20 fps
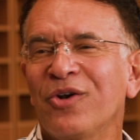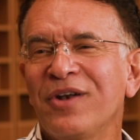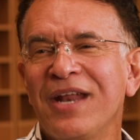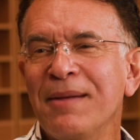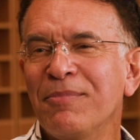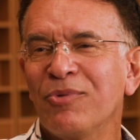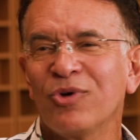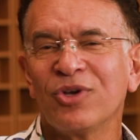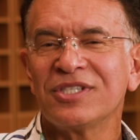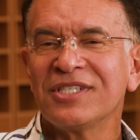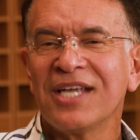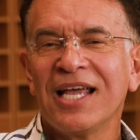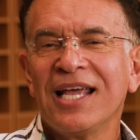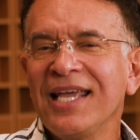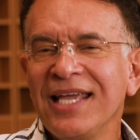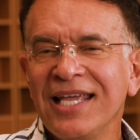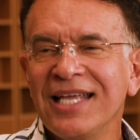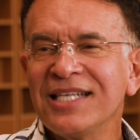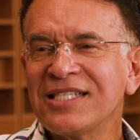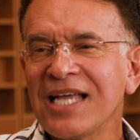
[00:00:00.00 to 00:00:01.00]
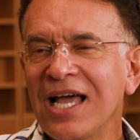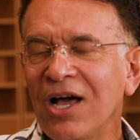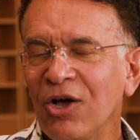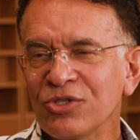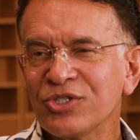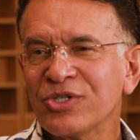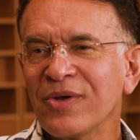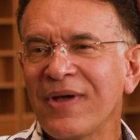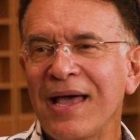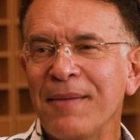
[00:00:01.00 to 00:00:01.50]
neighborhoods is
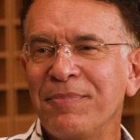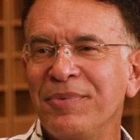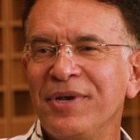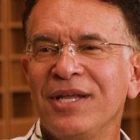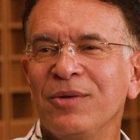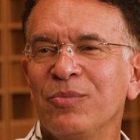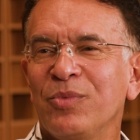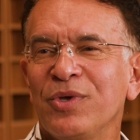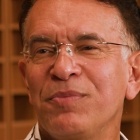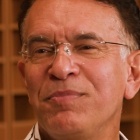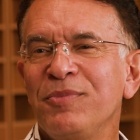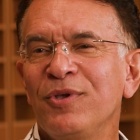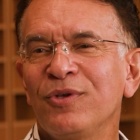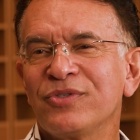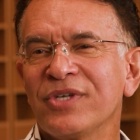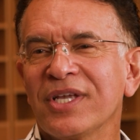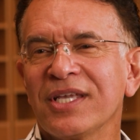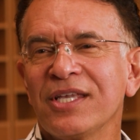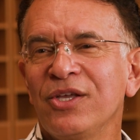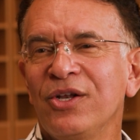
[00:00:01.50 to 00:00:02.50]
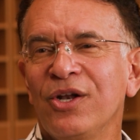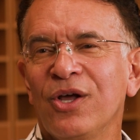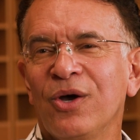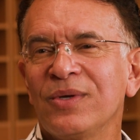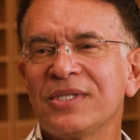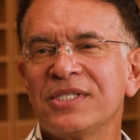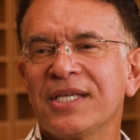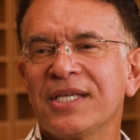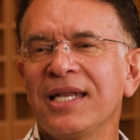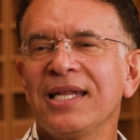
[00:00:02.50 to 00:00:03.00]
also happening with music. It's
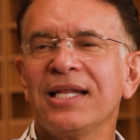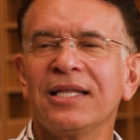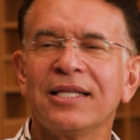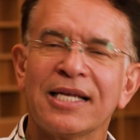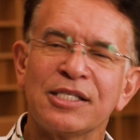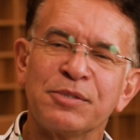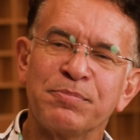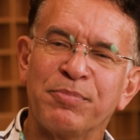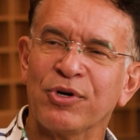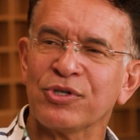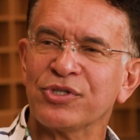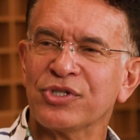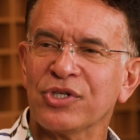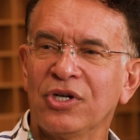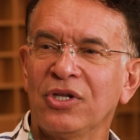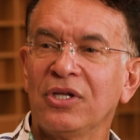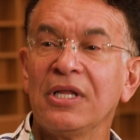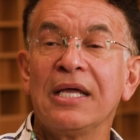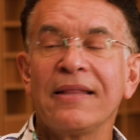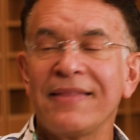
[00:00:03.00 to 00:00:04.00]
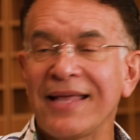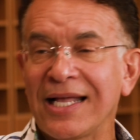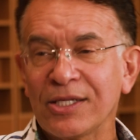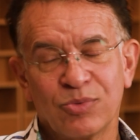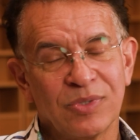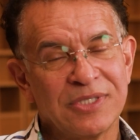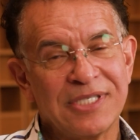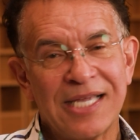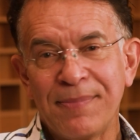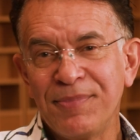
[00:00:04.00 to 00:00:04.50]
getting less personal. That's
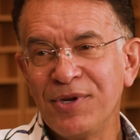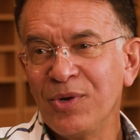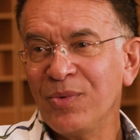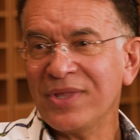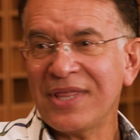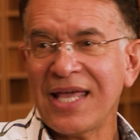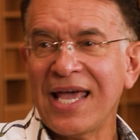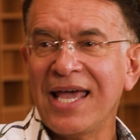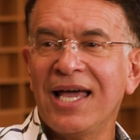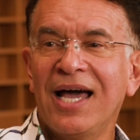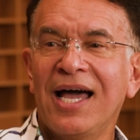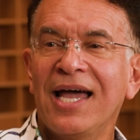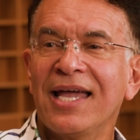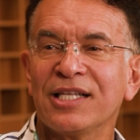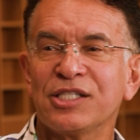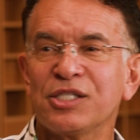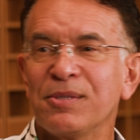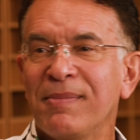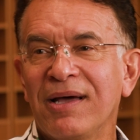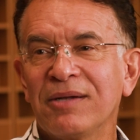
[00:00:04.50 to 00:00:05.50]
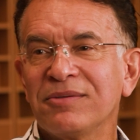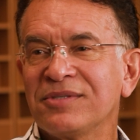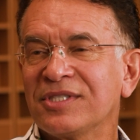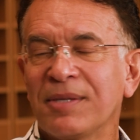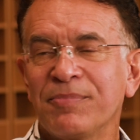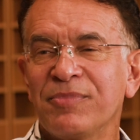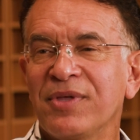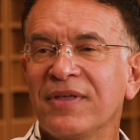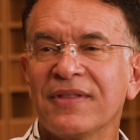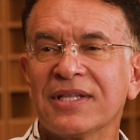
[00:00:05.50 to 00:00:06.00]
what's happening with AI. It's about
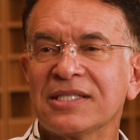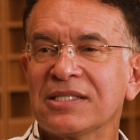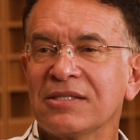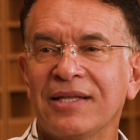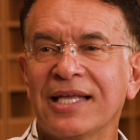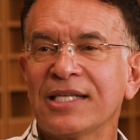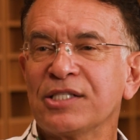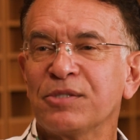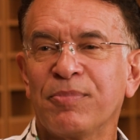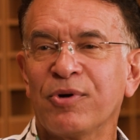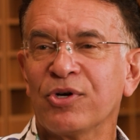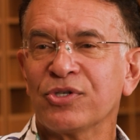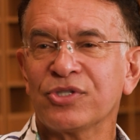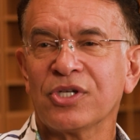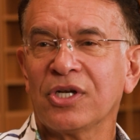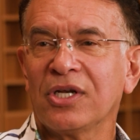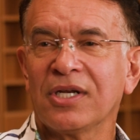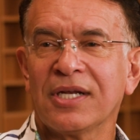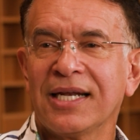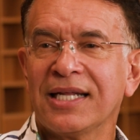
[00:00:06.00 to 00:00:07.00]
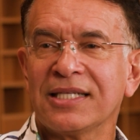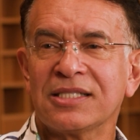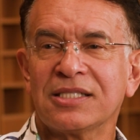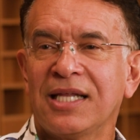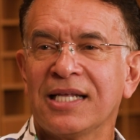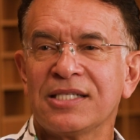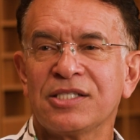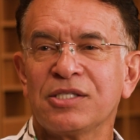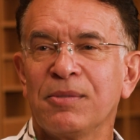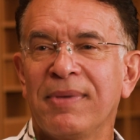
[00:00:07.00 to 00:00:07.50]
something that's less personal and that's
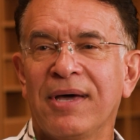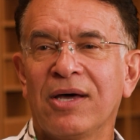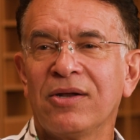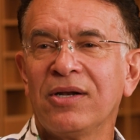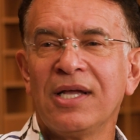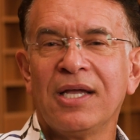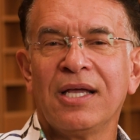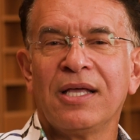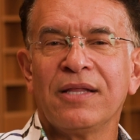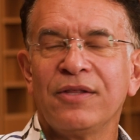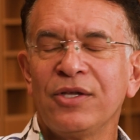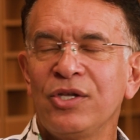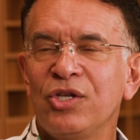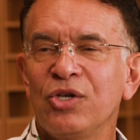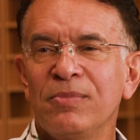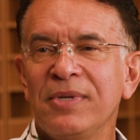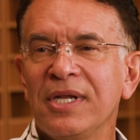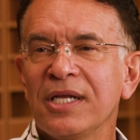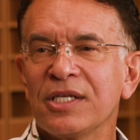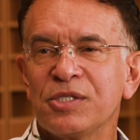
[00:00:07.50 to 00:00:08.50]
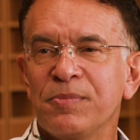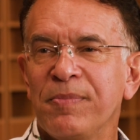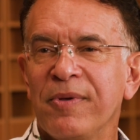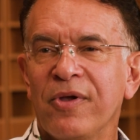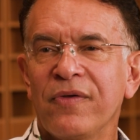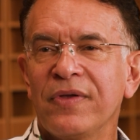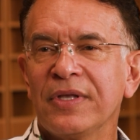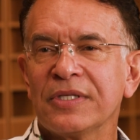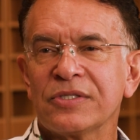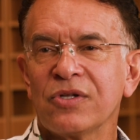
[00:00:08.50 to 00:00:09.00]
less about the human
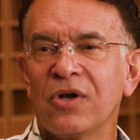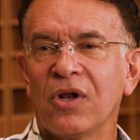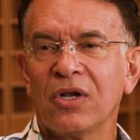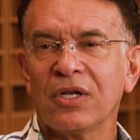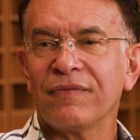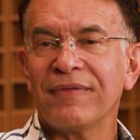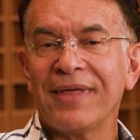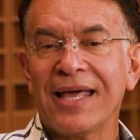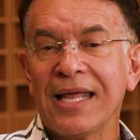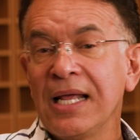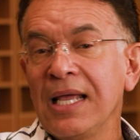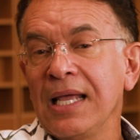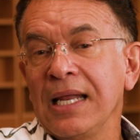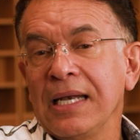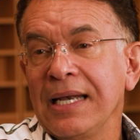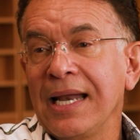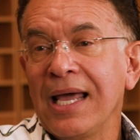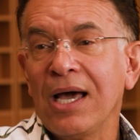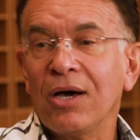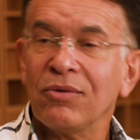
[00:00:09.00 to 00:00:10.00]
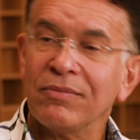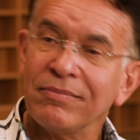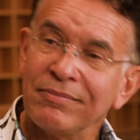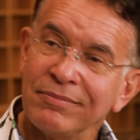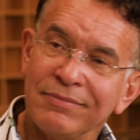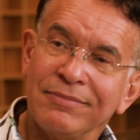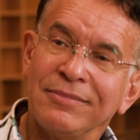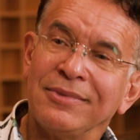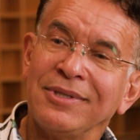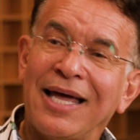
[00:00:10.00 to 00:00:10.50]
experience and all of that. Now,
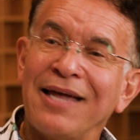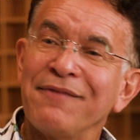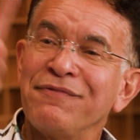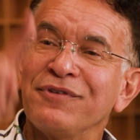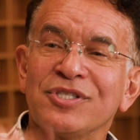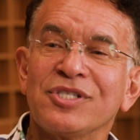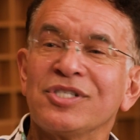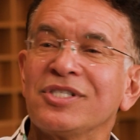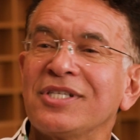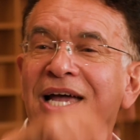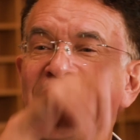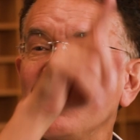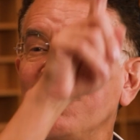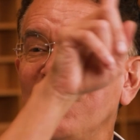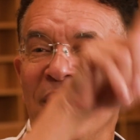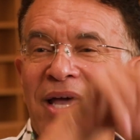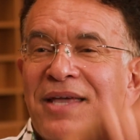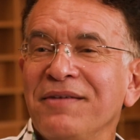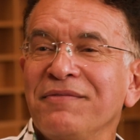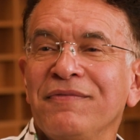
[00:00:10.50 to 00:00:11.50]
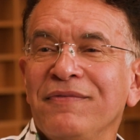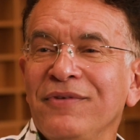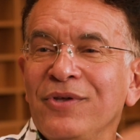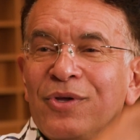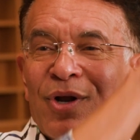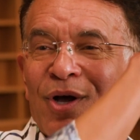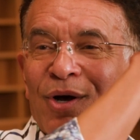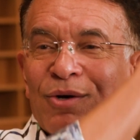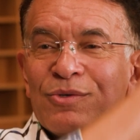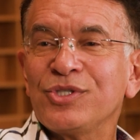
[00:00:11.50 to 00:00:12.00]
life is a sine wave,
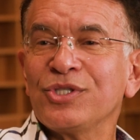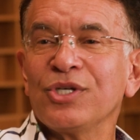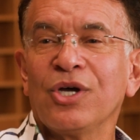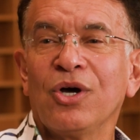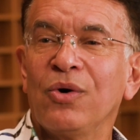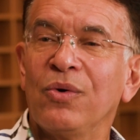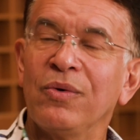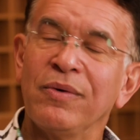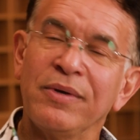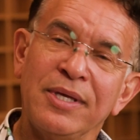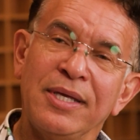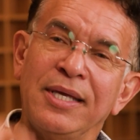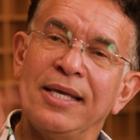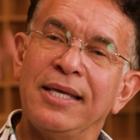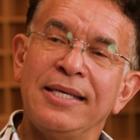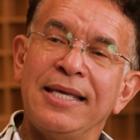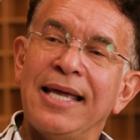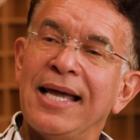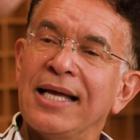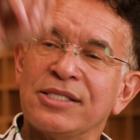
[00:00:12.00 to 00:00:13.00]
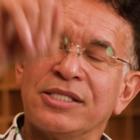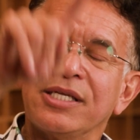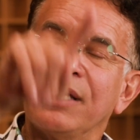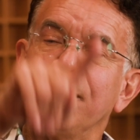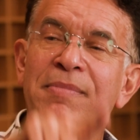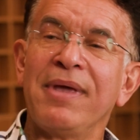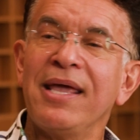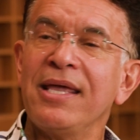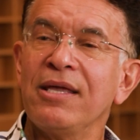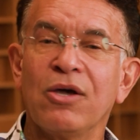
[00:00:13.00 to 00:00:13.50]
so yes, it
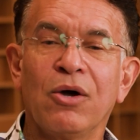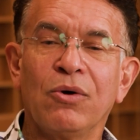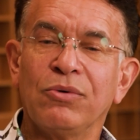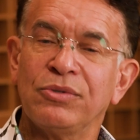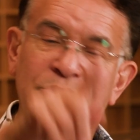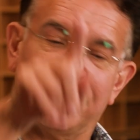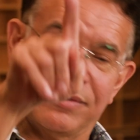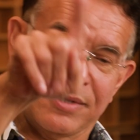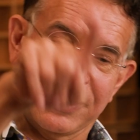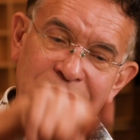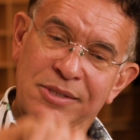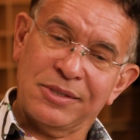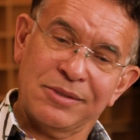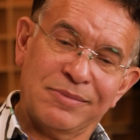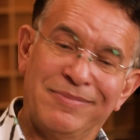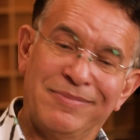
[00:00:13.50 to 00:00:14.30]
may go to this